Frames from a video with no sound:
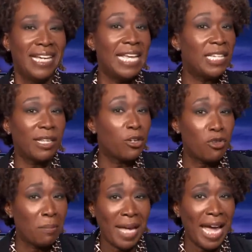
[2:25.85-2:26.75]
Is it that
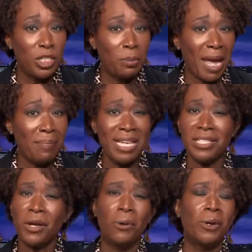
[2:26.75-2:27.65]
Trump caged
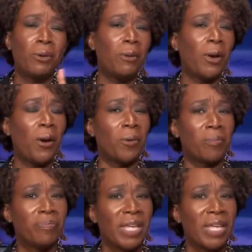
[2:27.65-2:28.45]
babies? Oh, no, no, no.